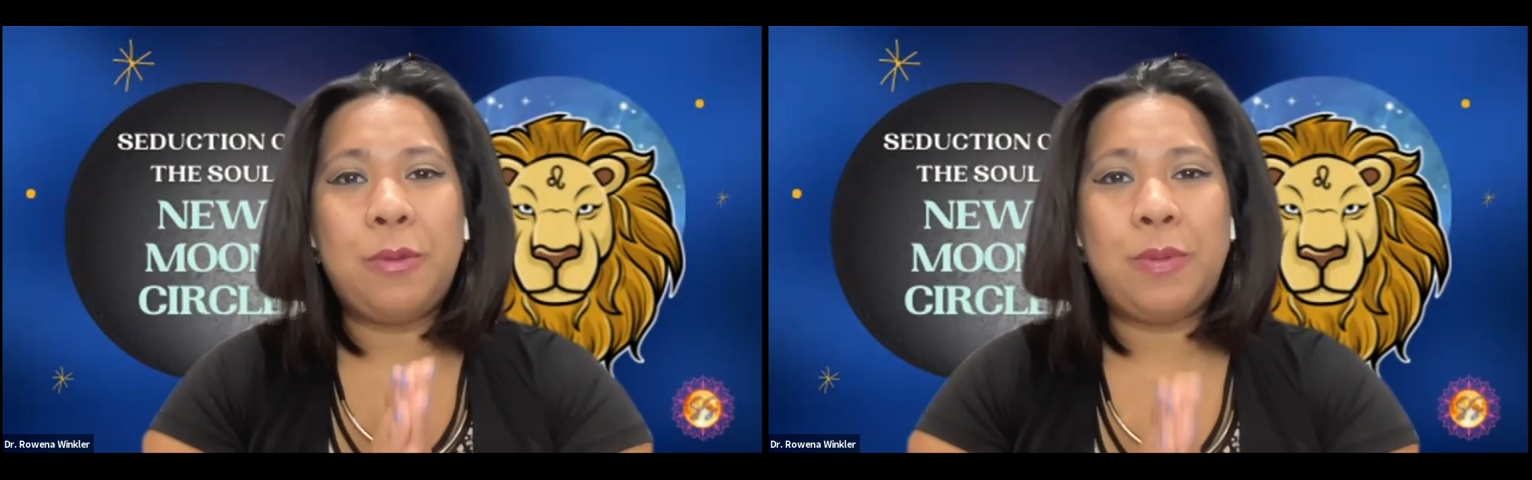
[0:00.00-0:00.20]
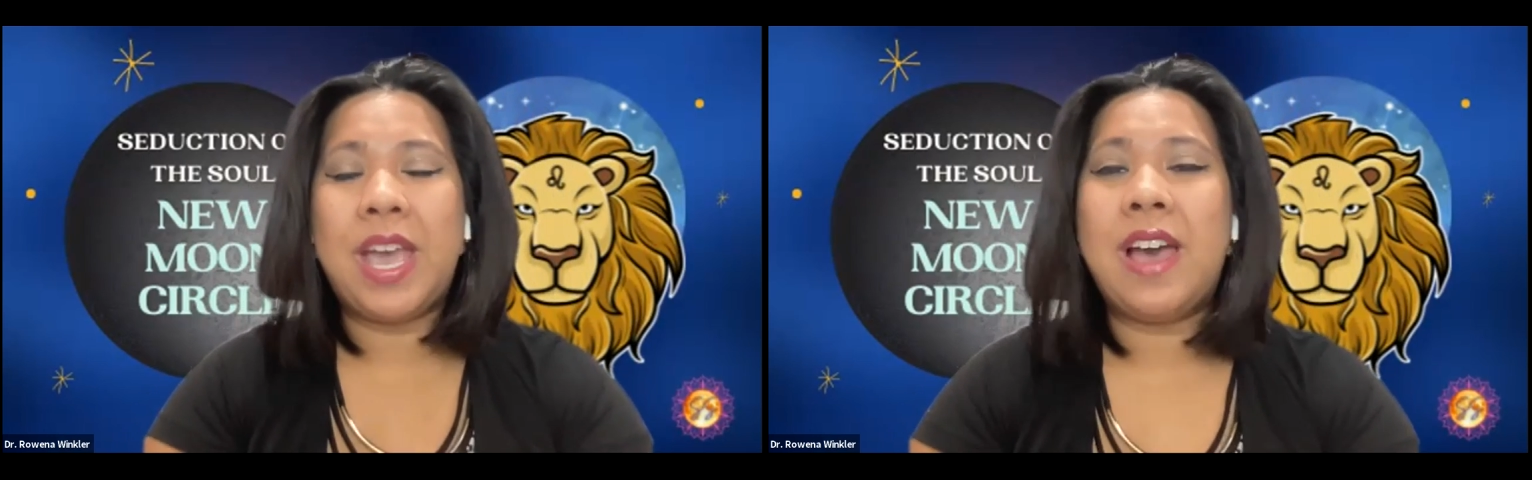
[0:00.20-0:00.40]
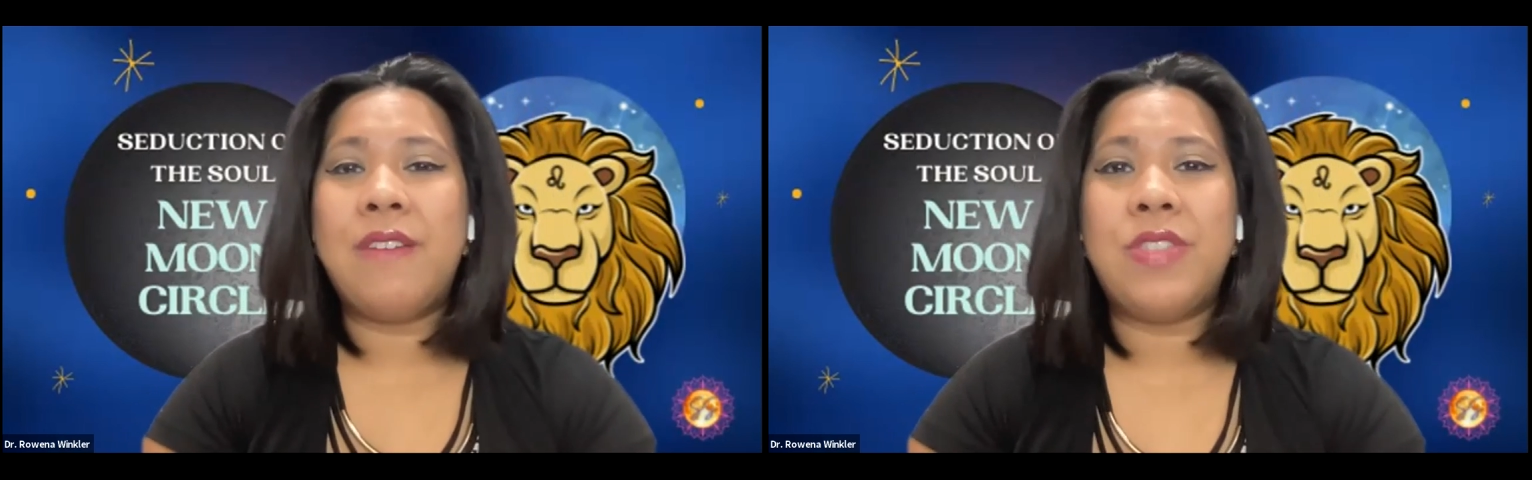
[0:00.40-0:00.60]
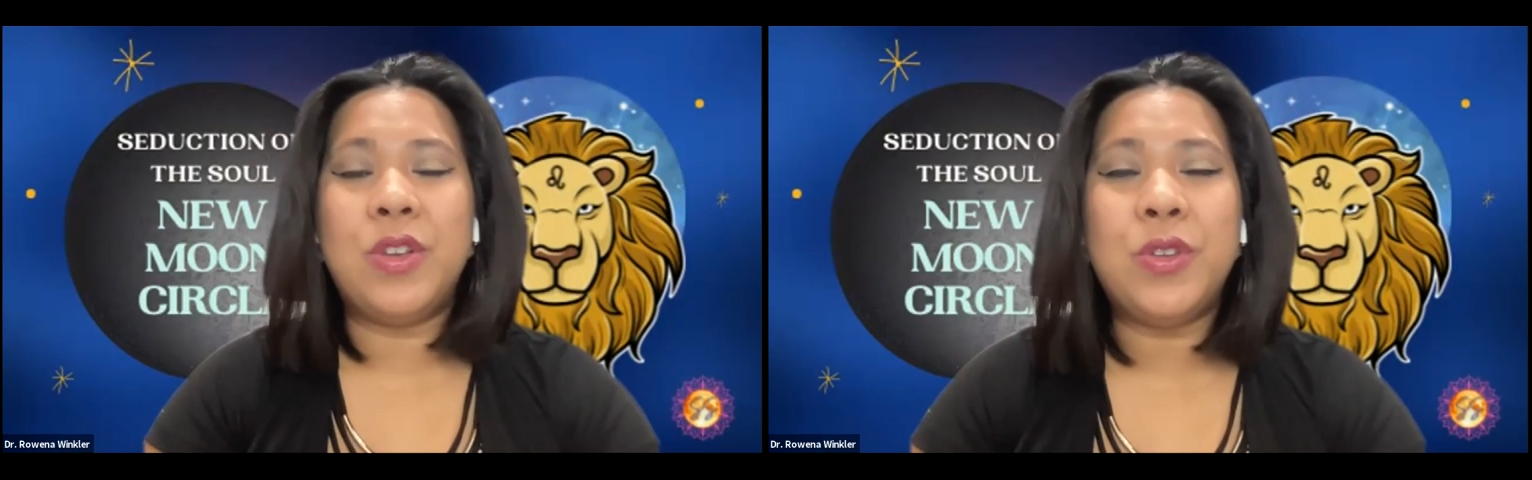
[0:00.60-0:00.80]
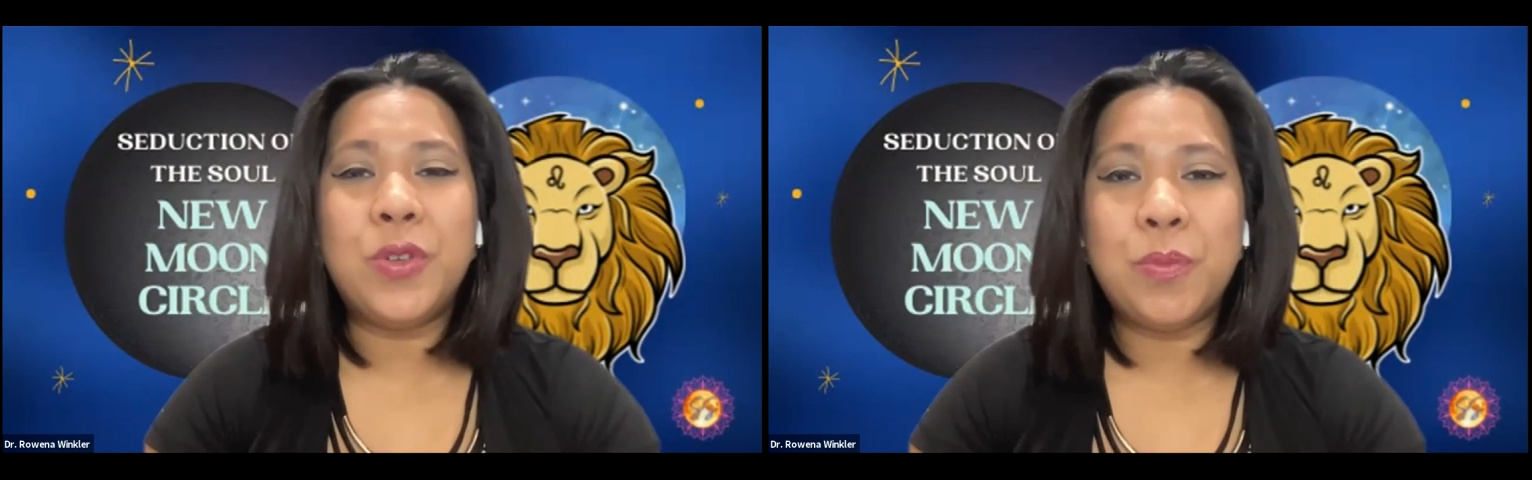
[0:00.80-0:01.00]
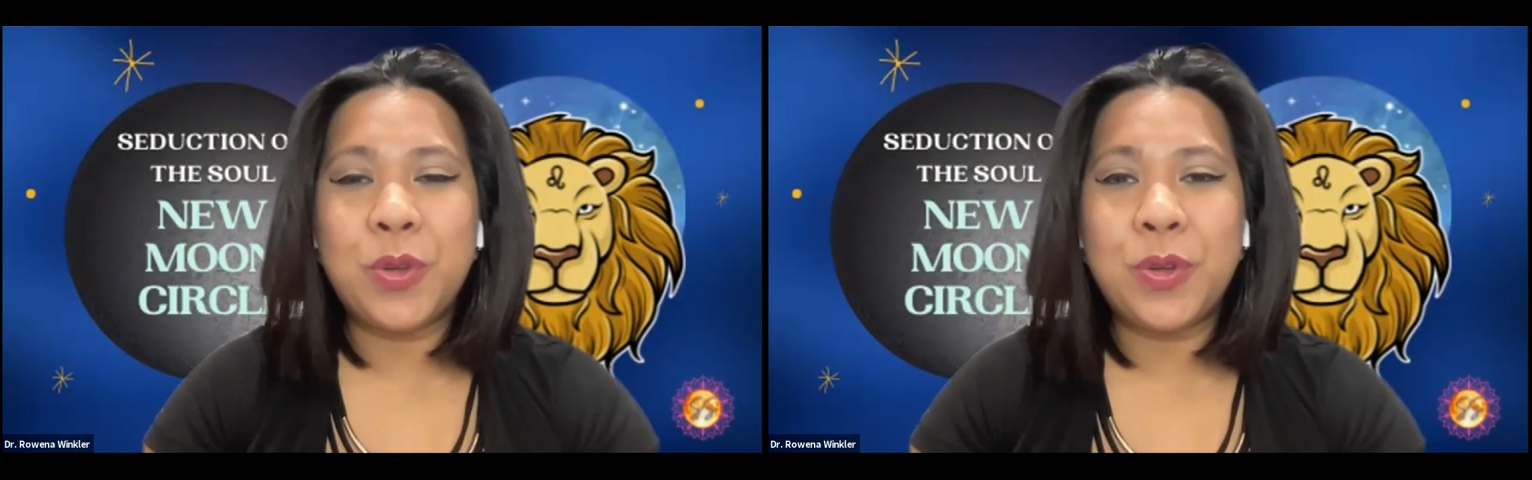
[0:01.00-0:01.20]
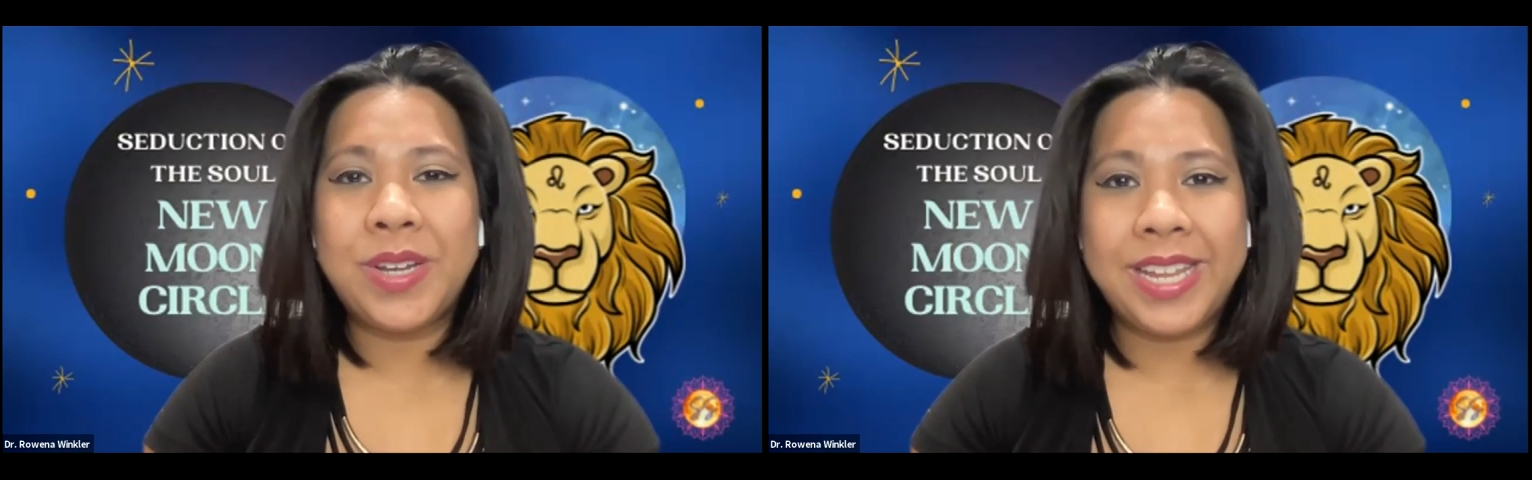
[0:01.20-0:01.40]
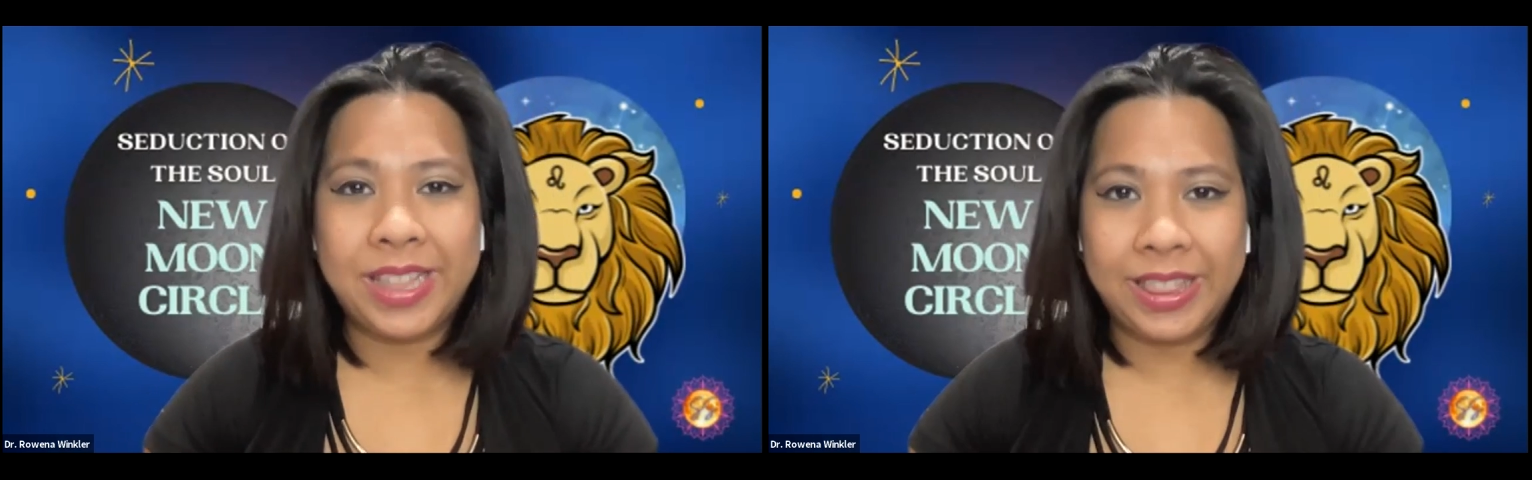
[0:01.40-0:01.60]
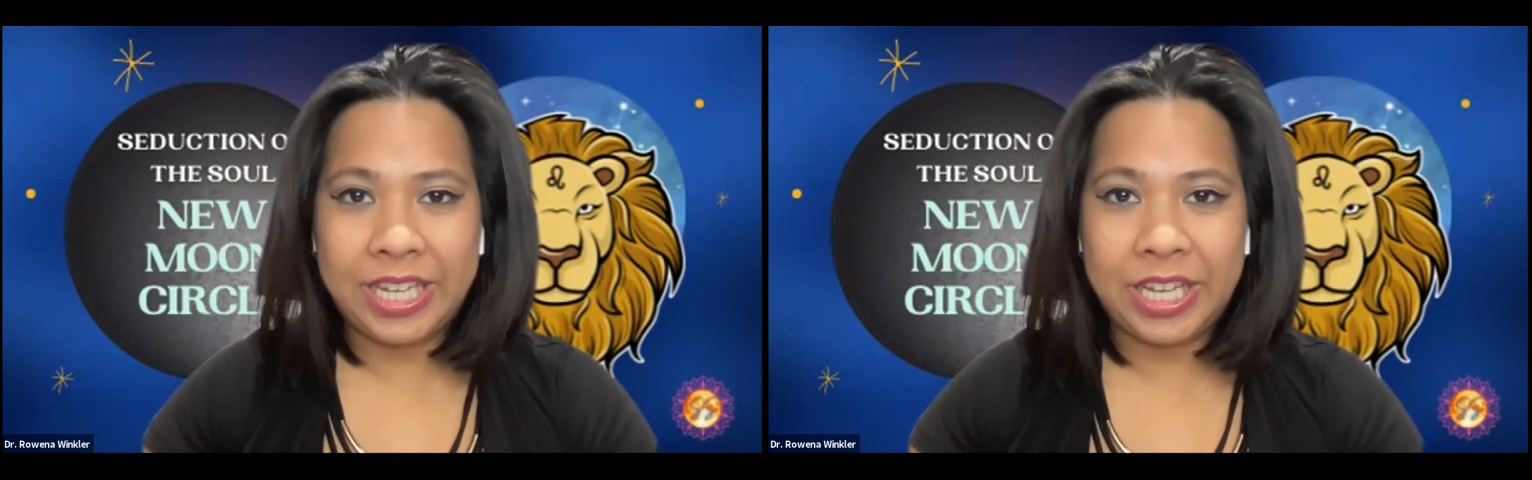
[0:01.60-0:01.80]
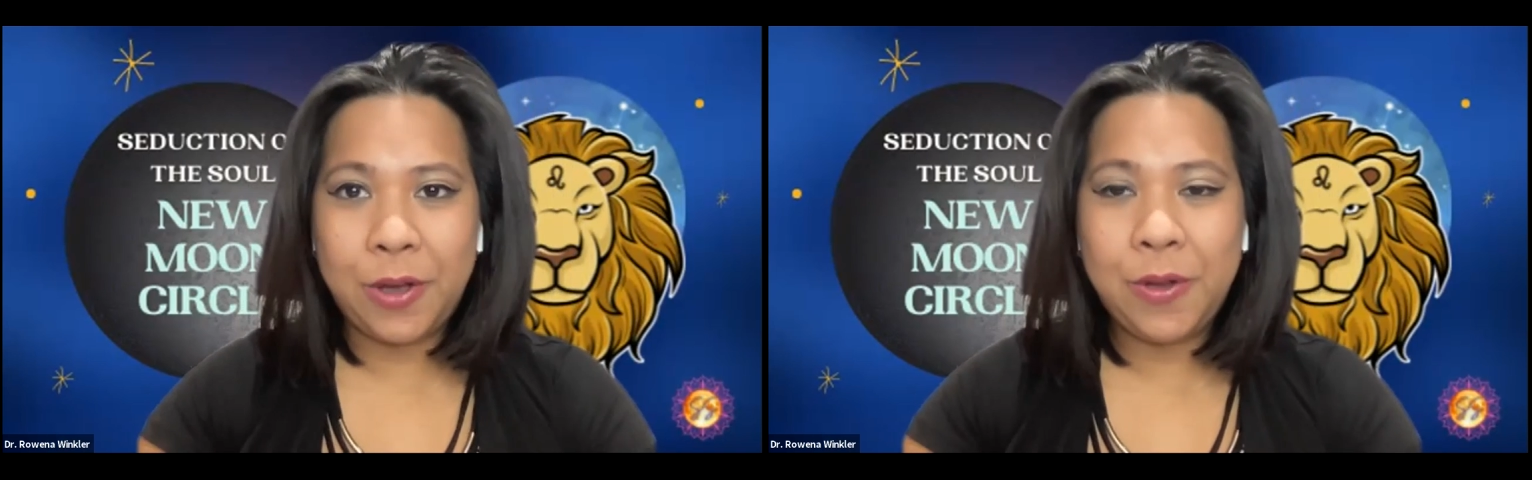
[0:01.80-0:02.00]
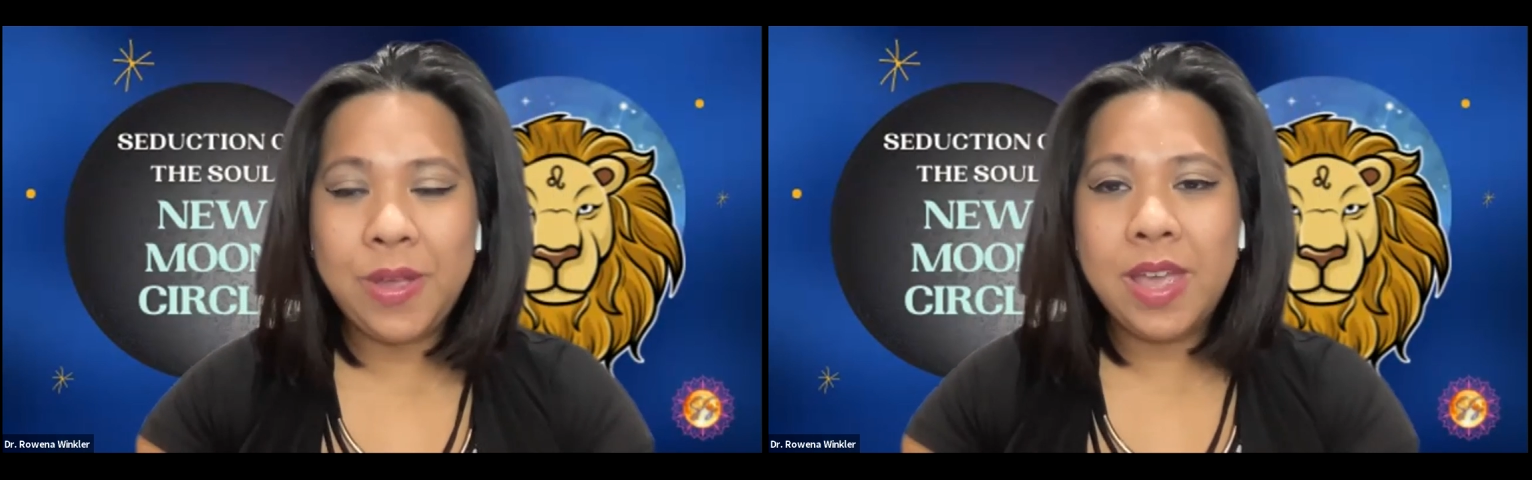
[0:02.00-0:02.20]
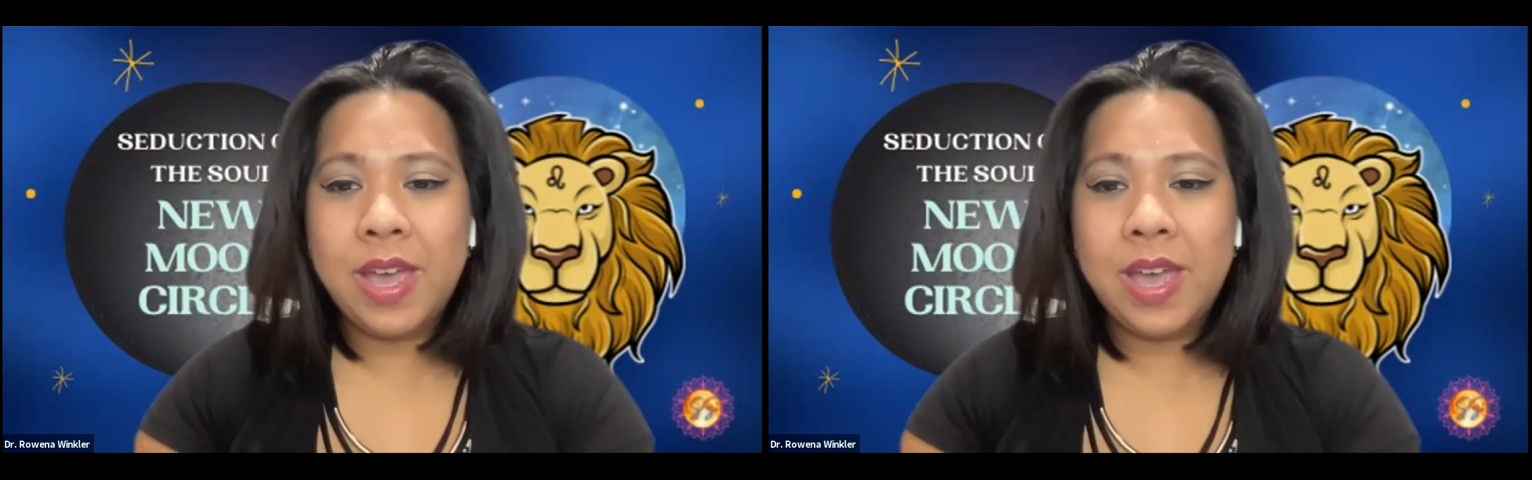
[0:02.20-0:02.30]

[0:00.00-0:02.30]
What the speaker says: we have the new moon in Leo.